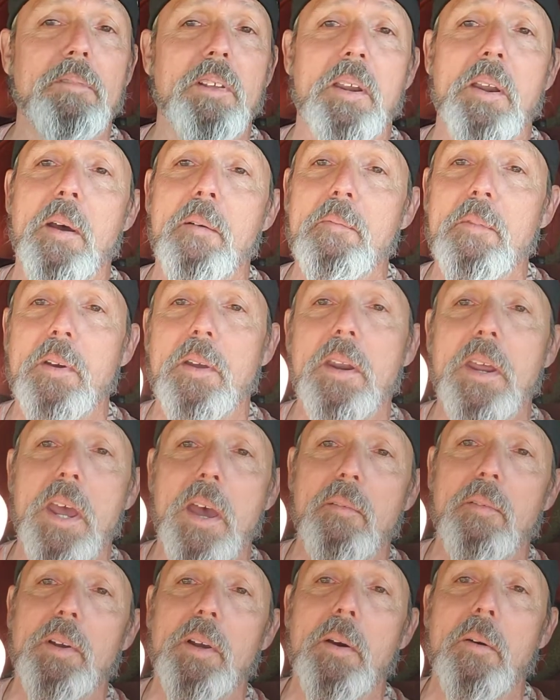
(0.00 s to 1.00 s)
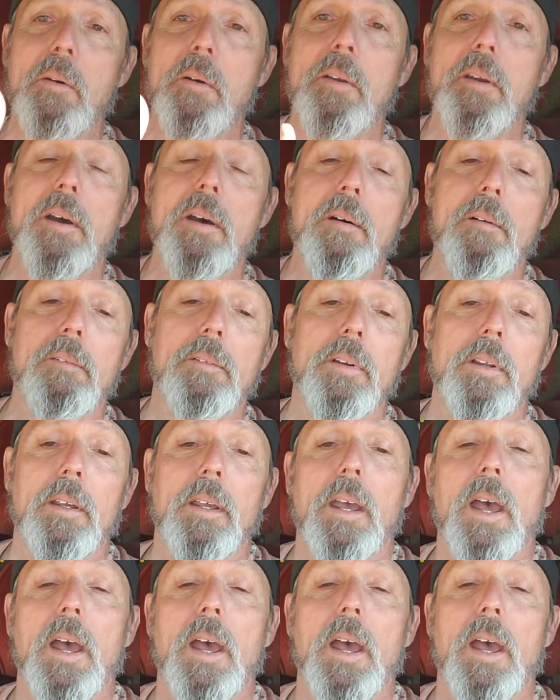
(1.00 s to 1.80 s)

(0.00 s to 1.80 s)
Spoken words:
then I'm going to have it going on.